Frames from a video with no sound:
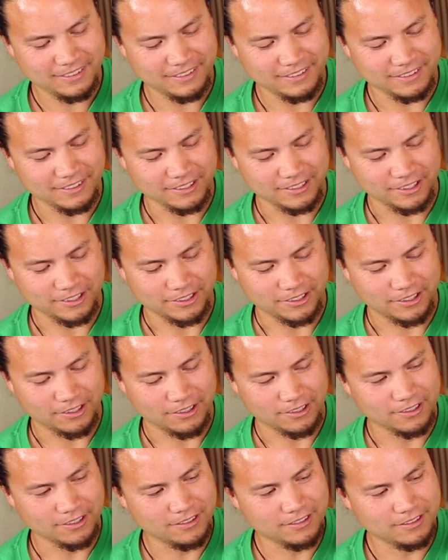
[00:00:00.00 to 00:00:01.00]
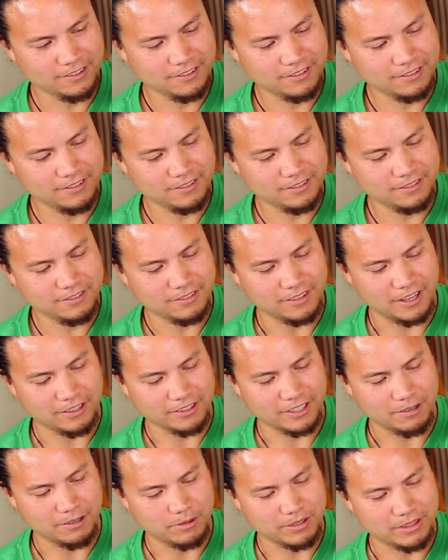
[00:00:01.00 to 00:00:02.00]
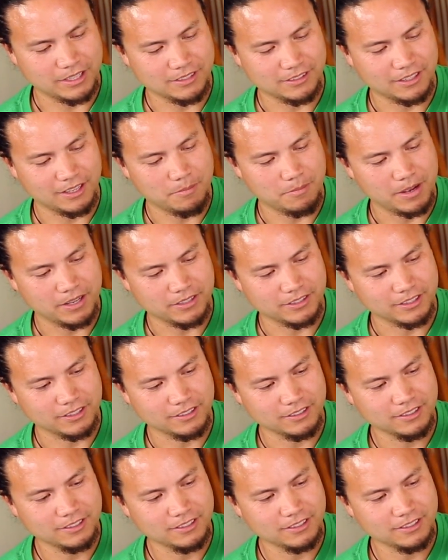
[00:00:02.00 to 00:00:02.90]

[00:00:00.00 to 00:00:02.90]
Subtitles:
You're a good girl. I don't care what they say about you.